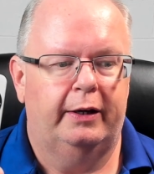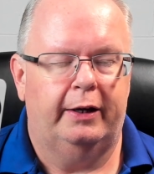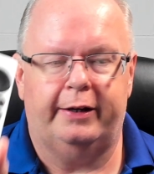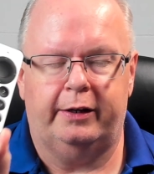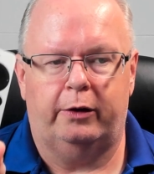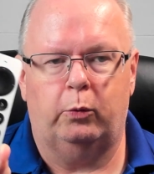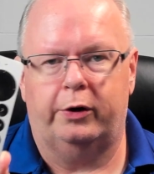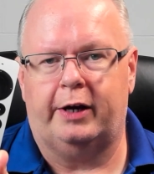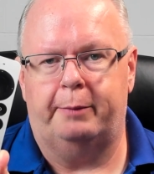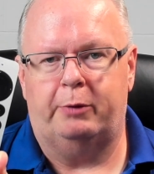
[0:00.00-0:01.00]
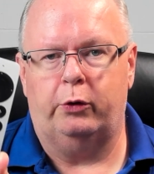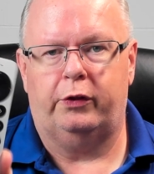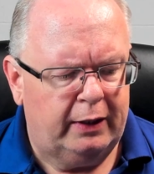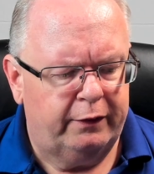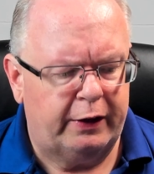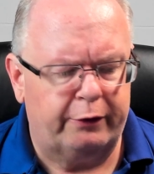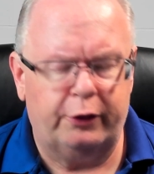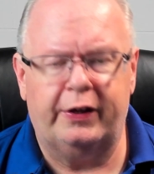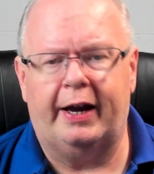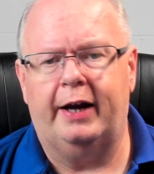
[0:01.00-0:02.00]
It'll work on both of them. The other
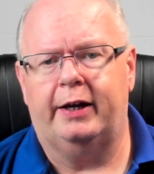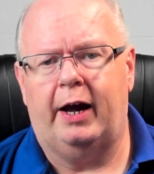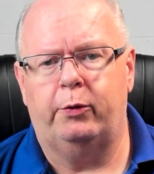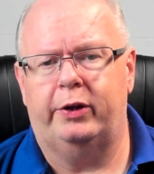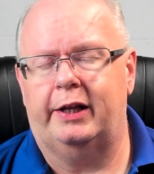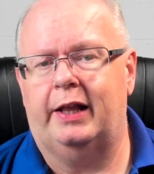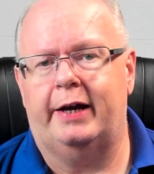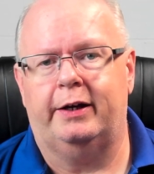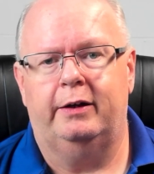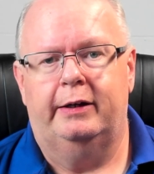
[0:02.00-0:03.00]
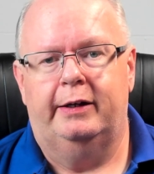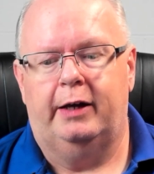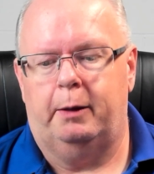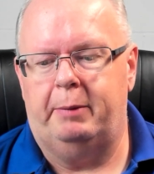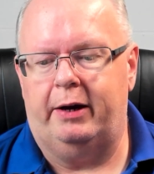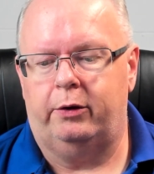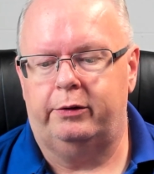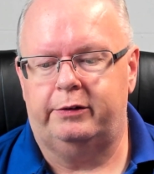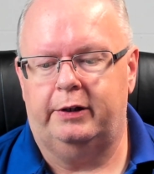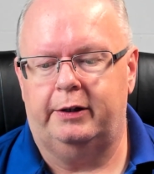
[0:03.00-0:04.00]
thing I really like about
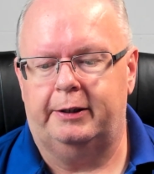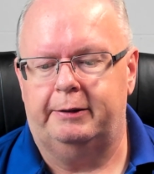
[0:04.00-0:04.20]
the